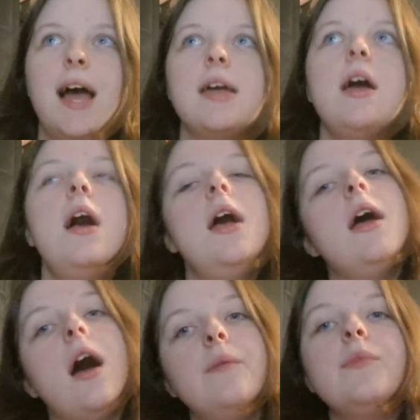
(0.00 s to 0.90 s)
Like,
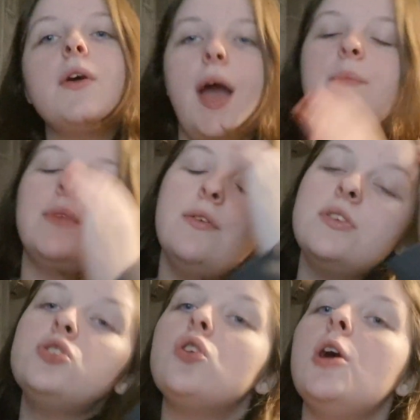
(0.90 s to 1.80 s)
okay, it
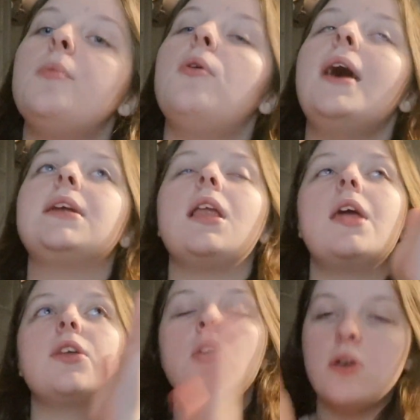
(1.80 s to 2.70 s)
was enjoyable and I
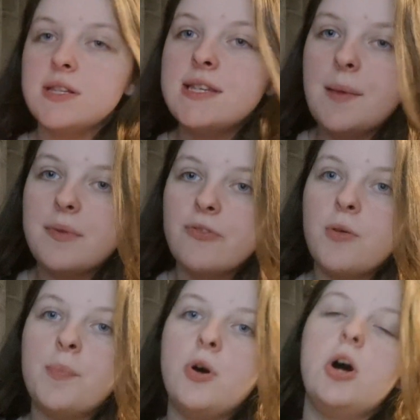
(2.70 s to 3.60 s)
liked the concept of
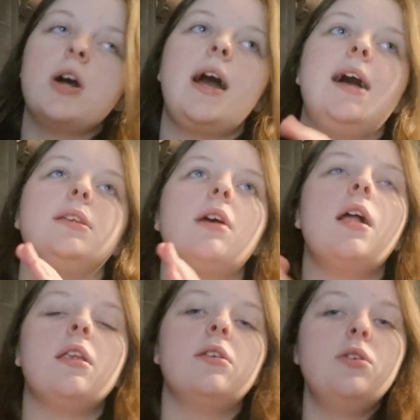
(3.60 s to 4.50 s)
the book and
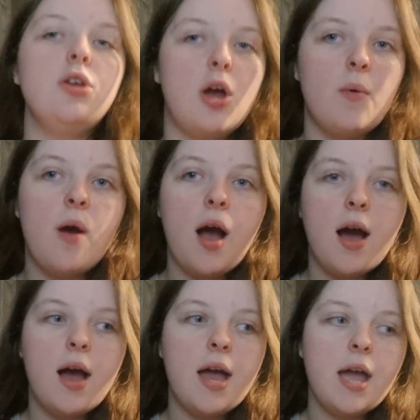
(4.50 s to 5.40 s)

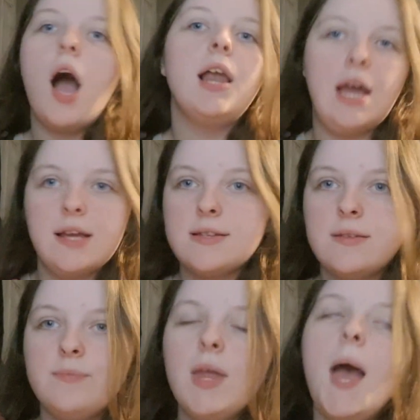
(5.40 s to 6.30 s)
I liked
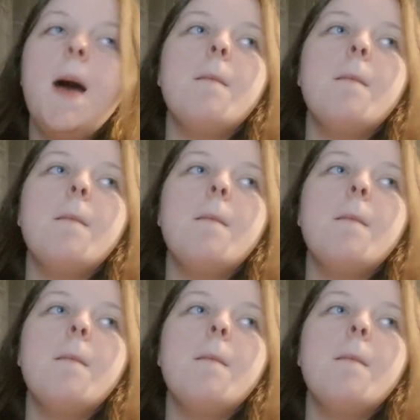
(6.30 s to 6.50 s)
it.